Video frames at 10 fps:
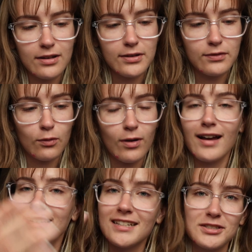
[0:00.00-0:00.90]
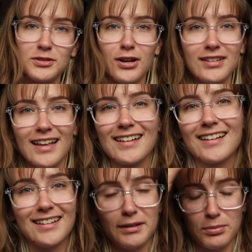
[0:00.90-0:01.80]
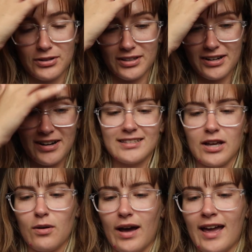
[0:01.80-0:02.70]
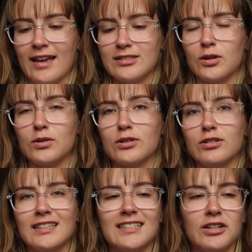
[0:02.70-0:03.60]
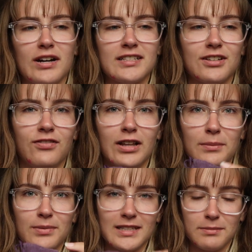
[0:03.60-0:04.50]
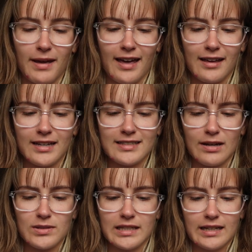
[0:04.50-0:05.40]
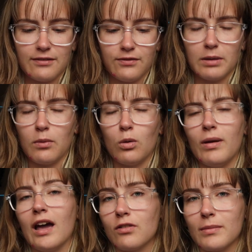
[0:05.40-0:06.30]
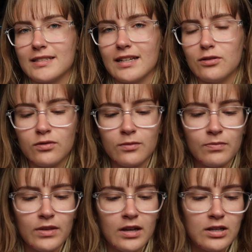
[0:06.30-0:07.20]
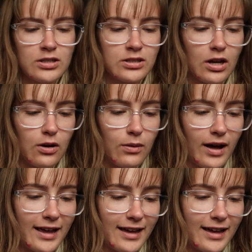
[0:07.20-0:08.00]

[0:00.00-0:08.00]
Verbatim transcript: of rocks as you saw in that clip earlier. So I told Lizzie and Grace to fill up this bag because I wasn't gonna fill up a whole bag for myself. So I